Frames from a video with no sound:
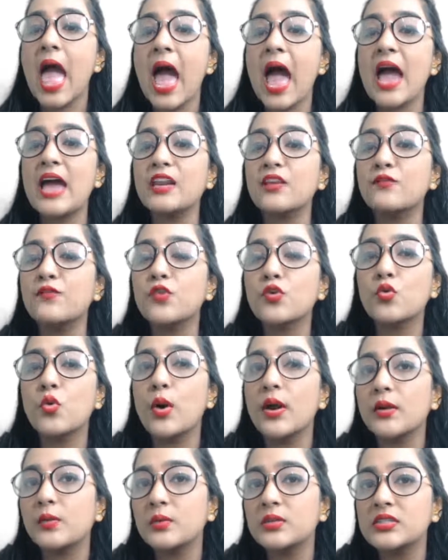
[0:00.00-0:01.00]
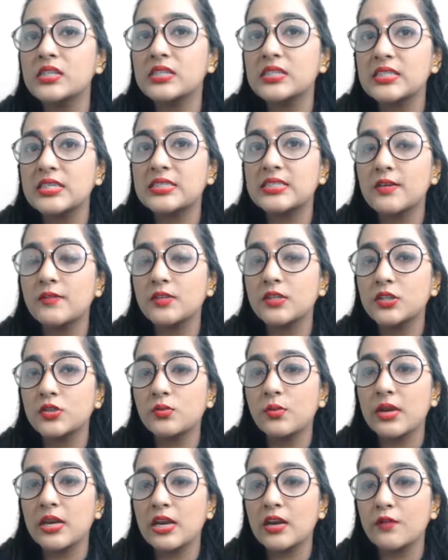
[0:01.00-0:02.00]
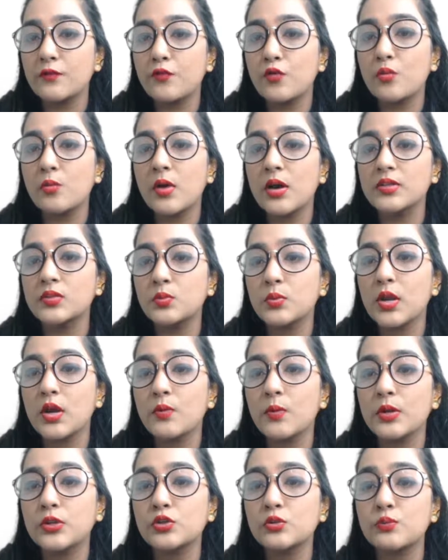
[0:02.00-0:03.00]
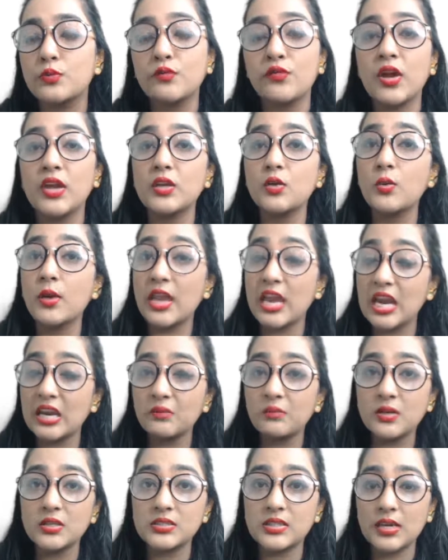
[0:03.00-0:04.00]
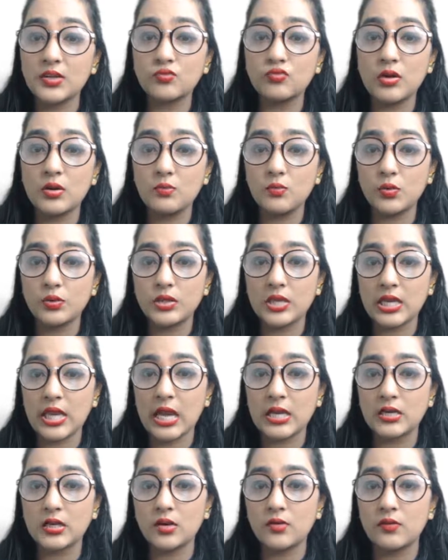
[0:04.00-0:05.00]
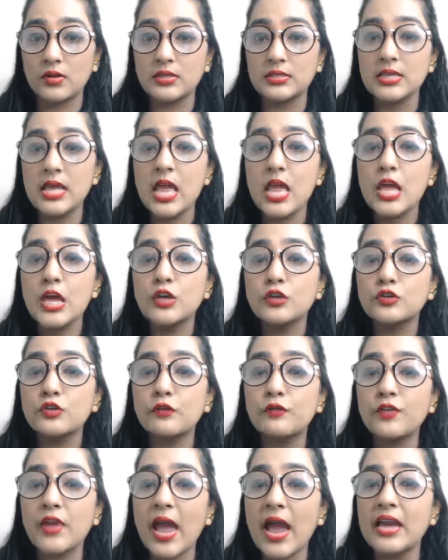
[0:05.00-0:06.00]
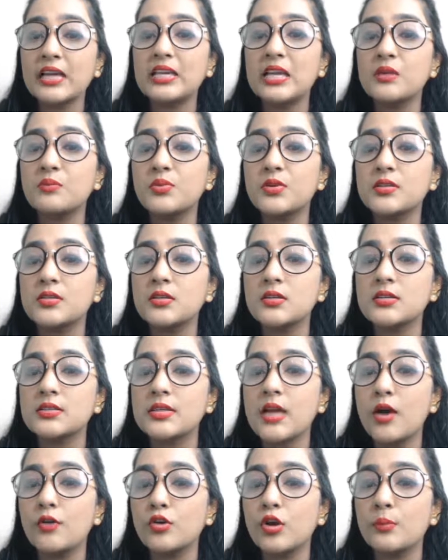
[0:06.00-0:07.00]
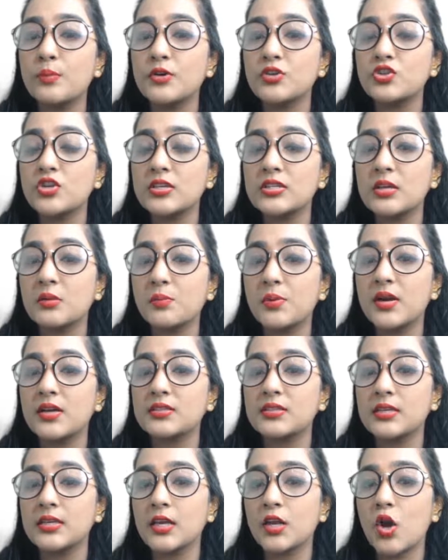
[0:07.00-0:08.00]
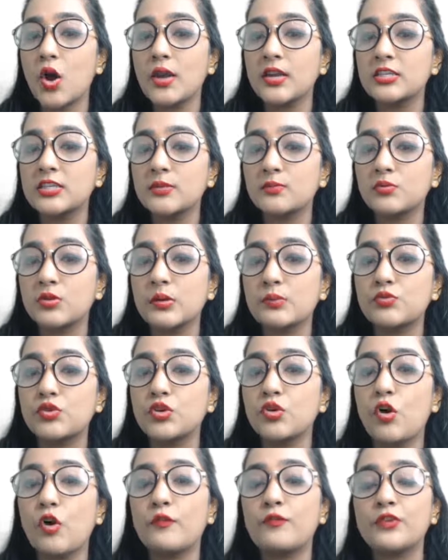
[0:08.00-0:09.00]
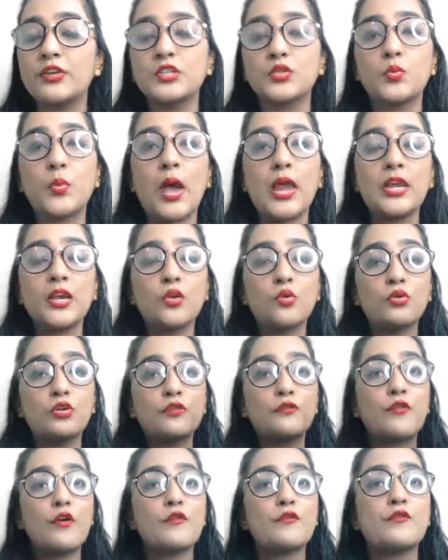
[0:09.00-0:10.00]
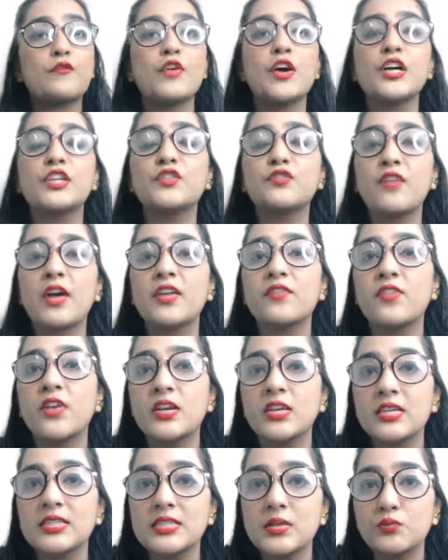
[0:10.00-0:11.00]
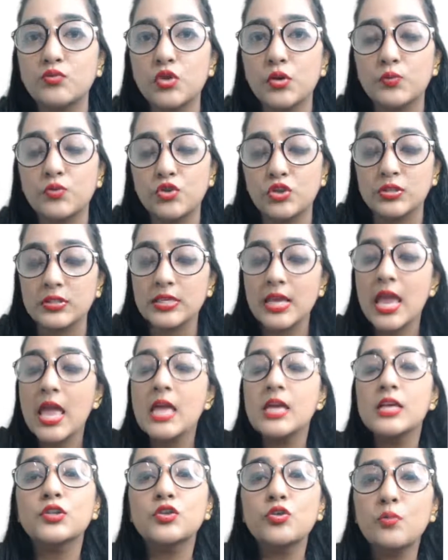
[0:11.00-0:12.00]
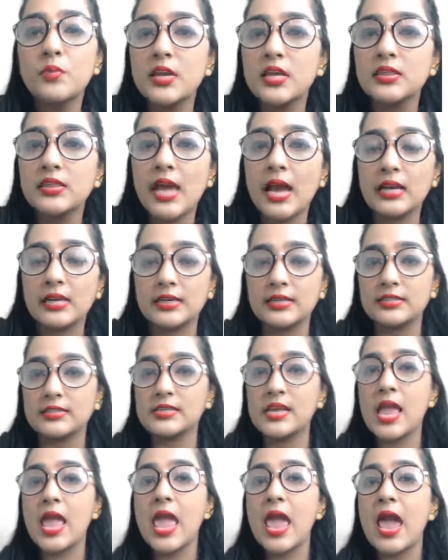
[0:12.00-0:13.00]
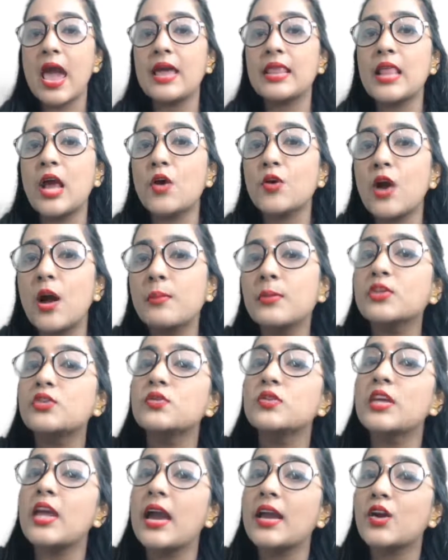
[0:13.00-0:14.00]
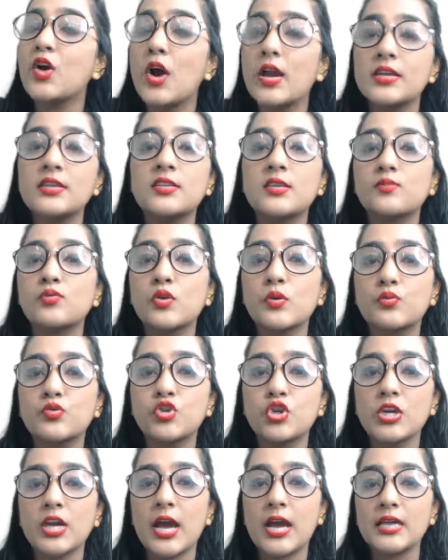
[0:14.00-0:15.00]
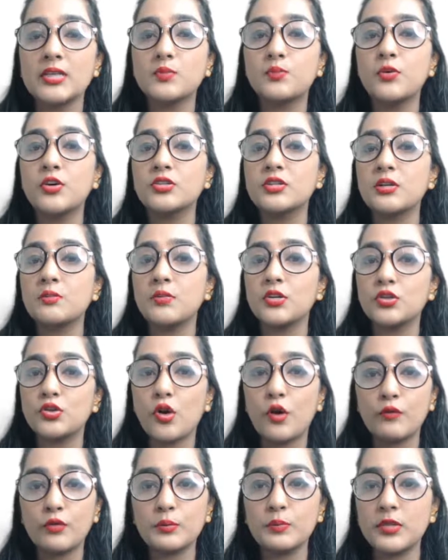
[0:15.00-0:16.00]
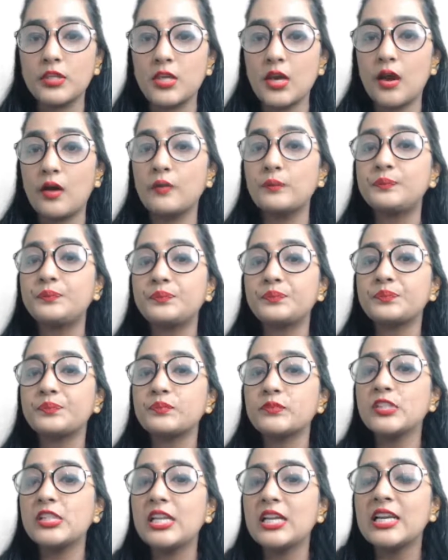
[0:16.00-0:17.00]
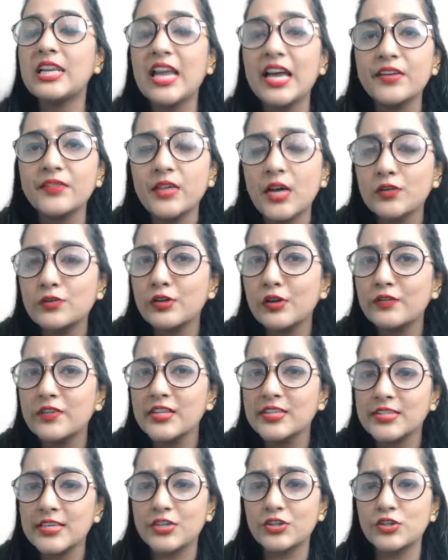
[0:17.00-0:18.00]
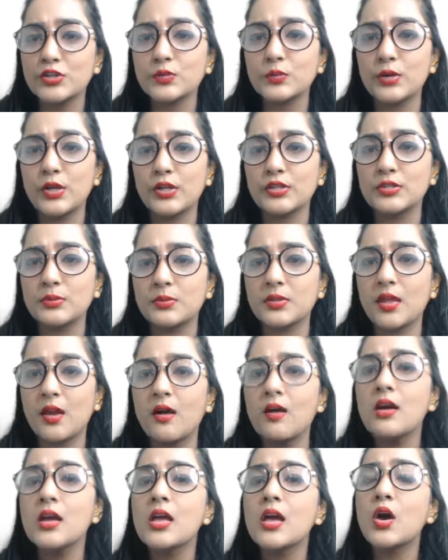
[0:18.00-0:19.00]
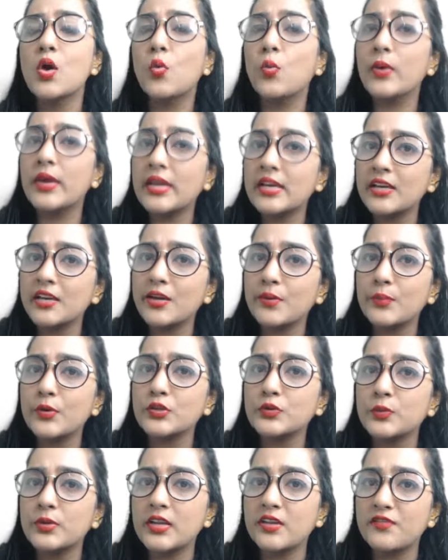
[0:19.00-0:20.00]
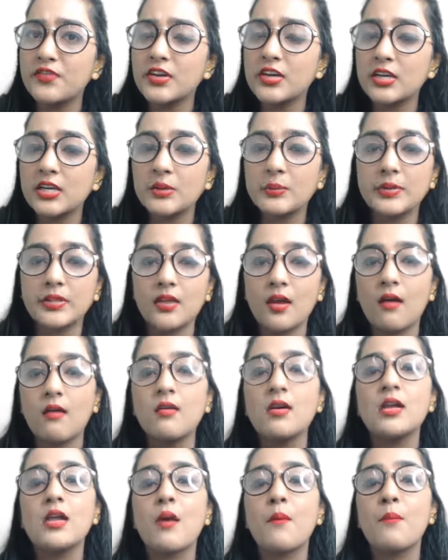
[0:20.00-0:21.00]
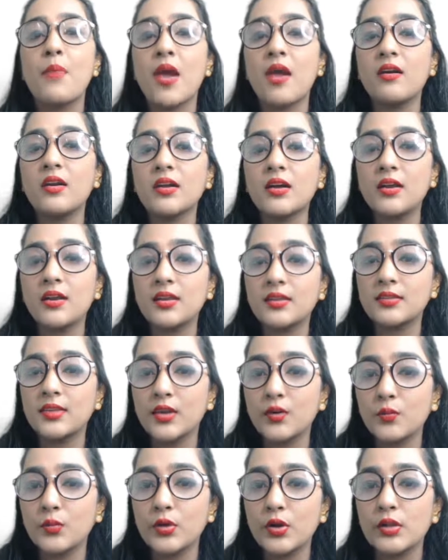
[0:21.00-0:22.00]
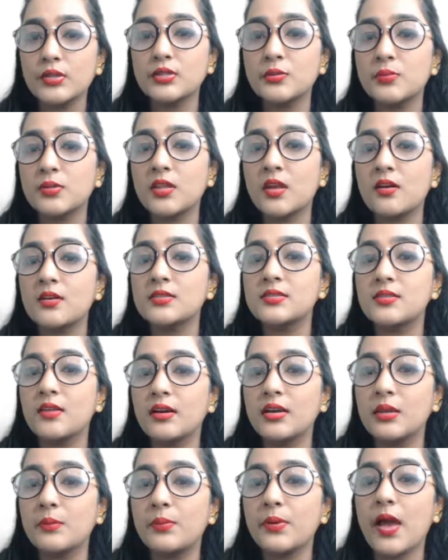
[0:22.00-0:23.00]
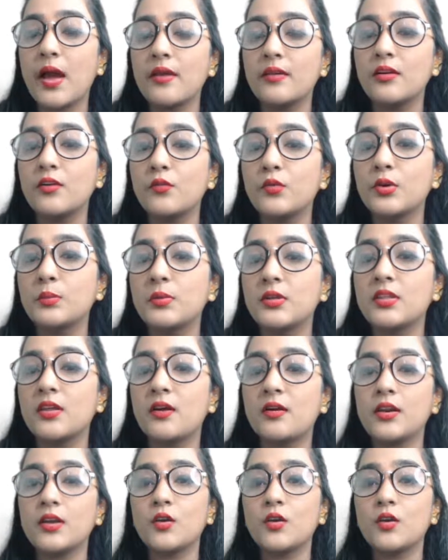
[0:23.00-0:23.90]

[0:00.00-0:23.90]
And if you go ahead with 60, 72 and 84 months, we are going to provide you 8 months extra in both the categories. So flat 10% discount on purchasing Plus and Iconic subscription. Offer is valid only for first 500 subscriptions. So be in that list. And now coming to the Iconic subscription, guys, personal mentor would be there. Live doubt solving sessions would also be there. Weekly reports would definitely be there. Parent Connect thing would also be there. Study planner would be there.